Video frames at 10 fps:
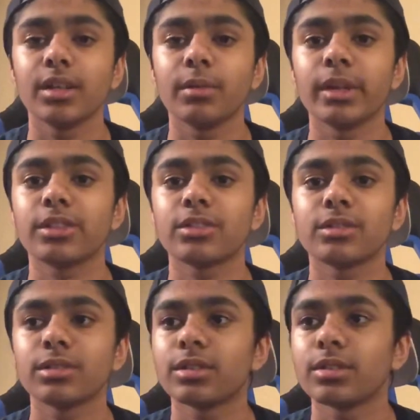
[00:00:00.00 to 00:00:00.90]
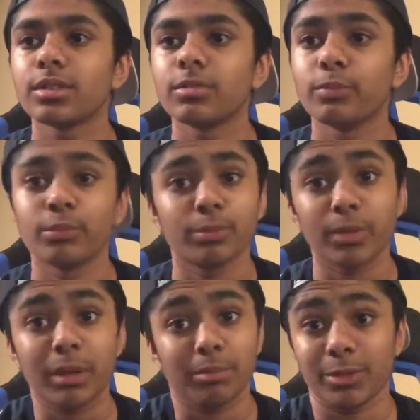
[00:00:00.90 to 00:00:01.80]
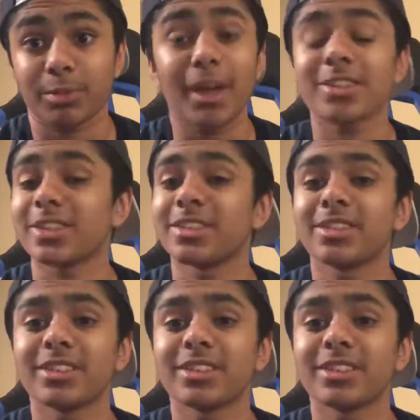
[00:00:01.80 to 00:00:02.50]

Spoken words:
Which is fashion.